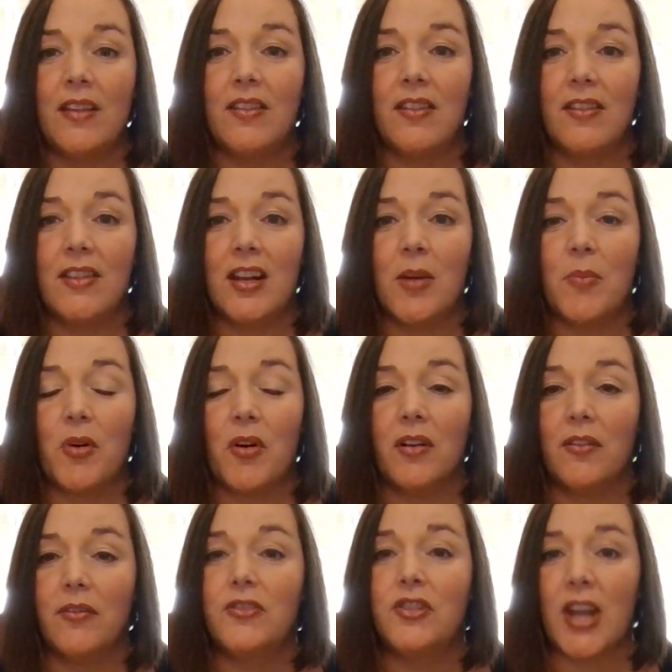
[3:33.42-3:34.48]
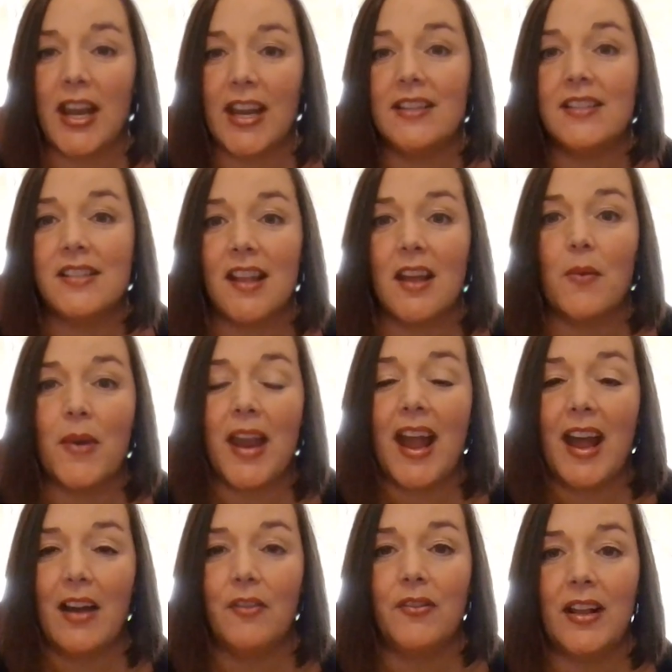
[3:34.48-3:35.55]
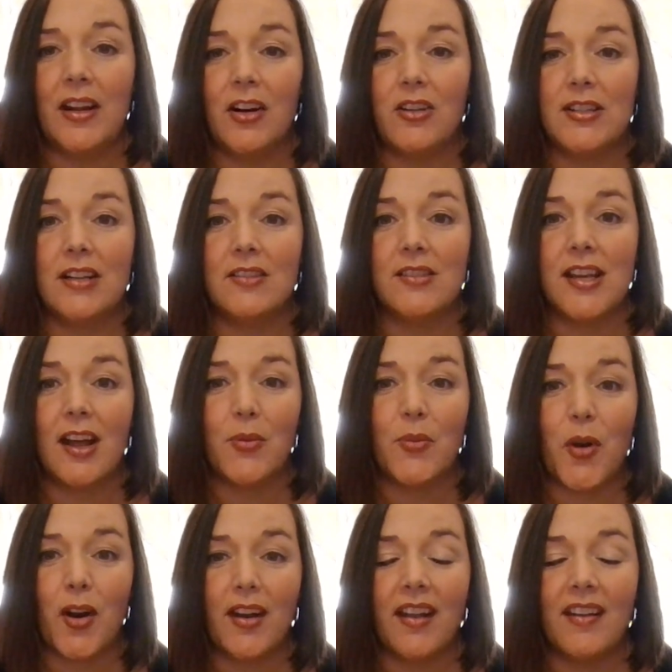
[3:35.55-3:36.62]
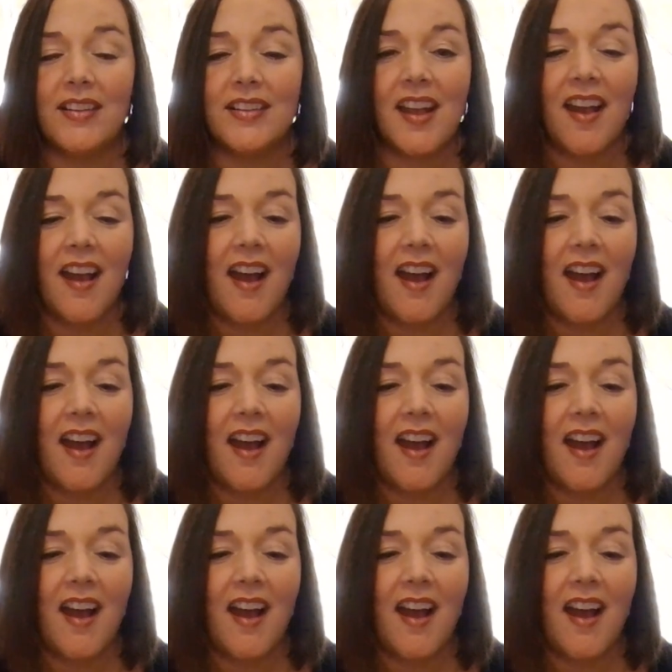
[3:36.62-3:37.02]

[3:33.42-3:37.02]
with the number of chains that we have in our downtown market.